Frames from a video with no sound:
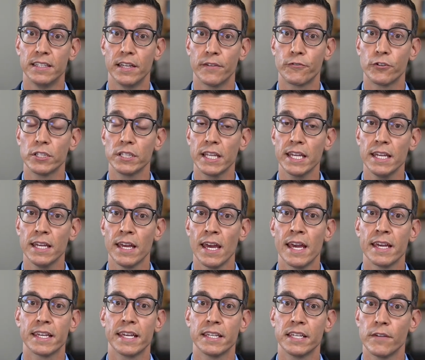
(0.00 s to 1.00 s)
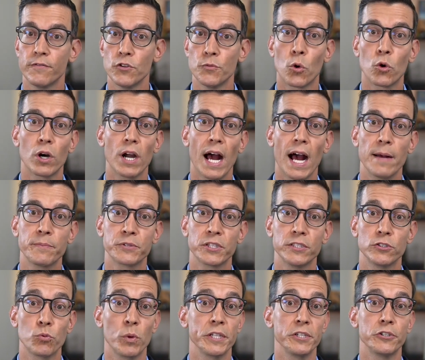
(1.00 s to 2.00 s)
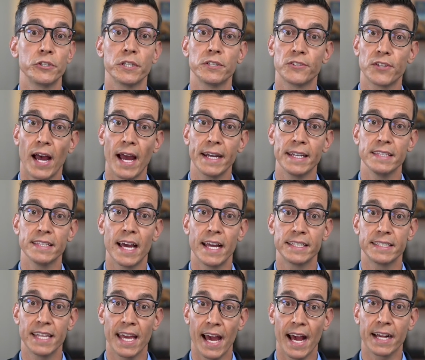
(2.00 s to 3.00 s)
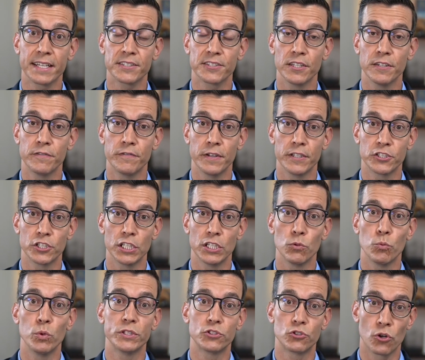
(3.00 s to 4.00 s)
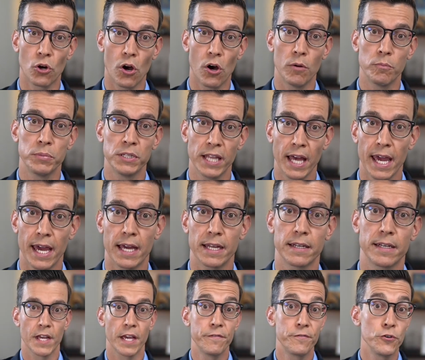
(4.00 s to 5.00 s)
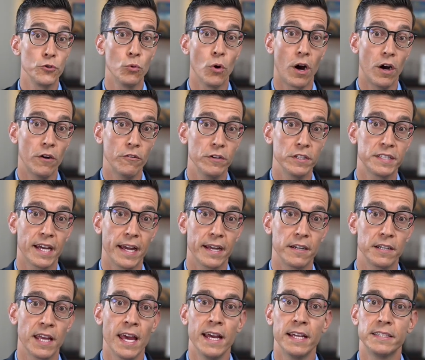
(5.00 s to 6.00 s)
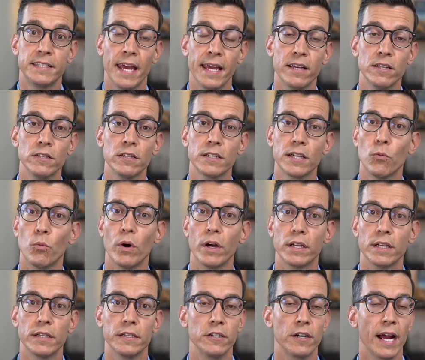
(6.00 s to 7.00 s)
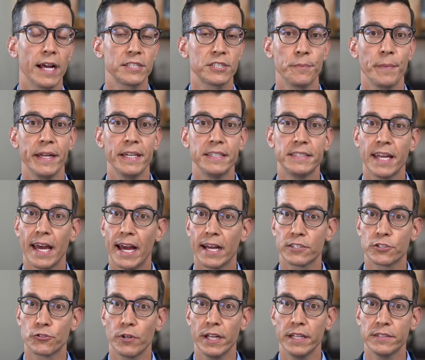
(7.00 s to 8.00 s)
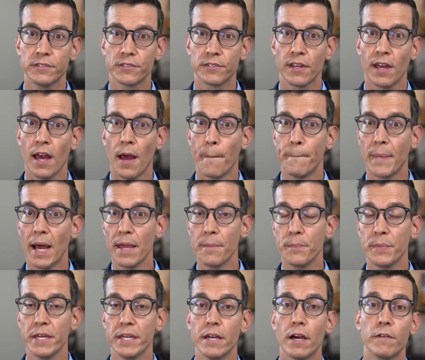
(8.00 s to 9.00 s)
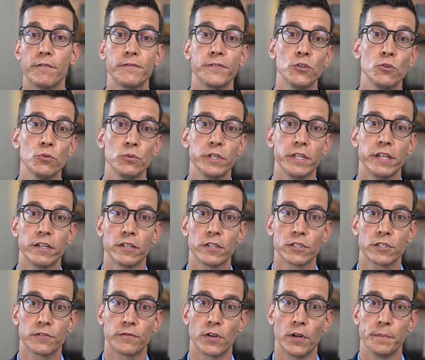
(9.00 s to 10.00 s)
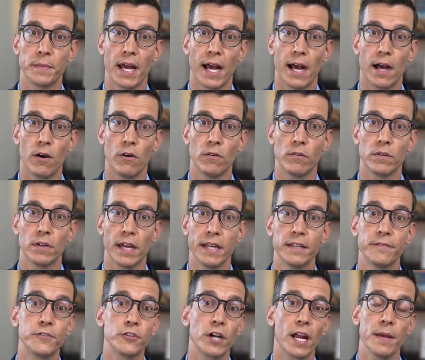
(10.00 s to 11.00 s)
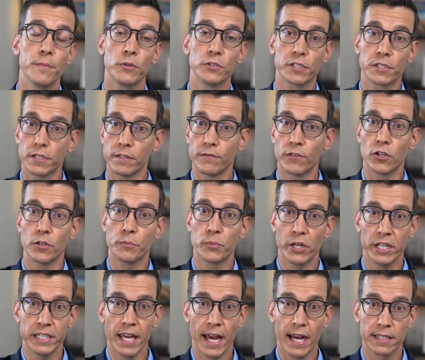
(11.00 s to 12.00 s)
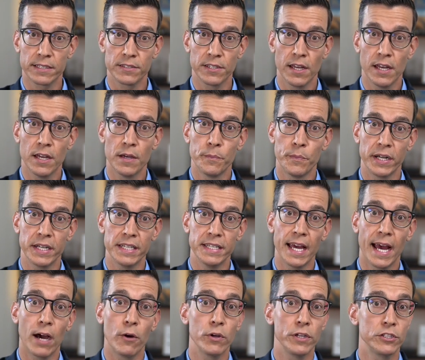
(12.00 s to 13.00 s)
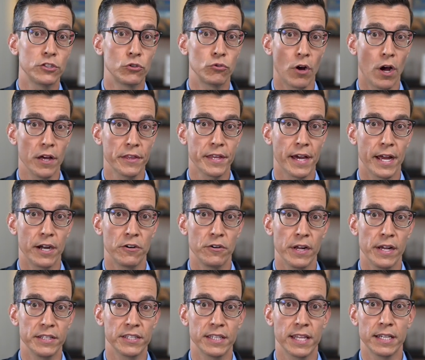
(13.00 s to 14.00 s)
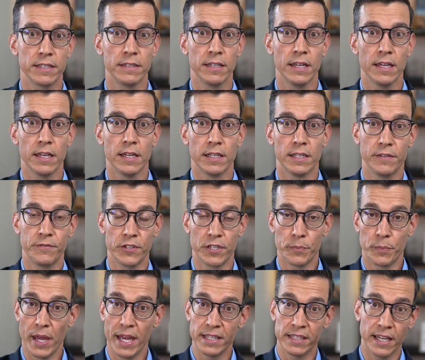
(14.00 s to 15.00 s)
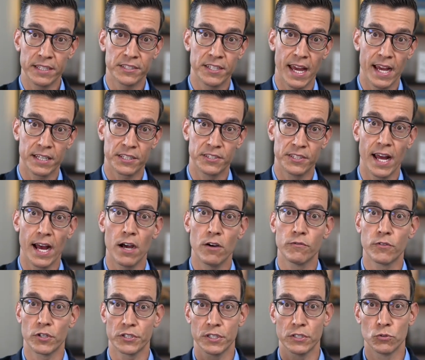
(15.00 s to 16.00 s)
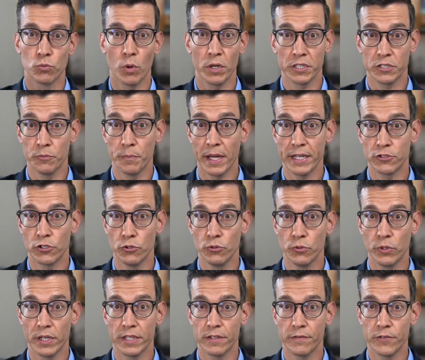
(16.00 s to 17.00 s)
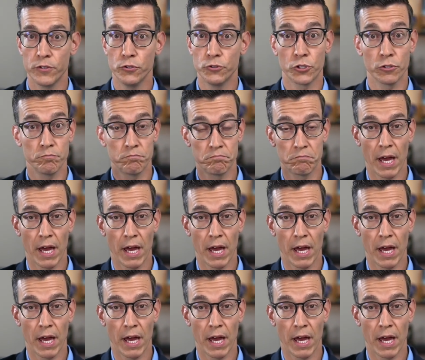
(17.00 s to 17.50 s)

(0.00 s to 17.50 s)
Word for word: differently can give you more options when you're designing that tax efficient withdrawal plan. If you are retired, take a look at what your estimated tax rates might be a few years from now. And if you're able to convert pre-tax money now into Roth IRAs, and then if you can pay less tax now versus what you might do in the future,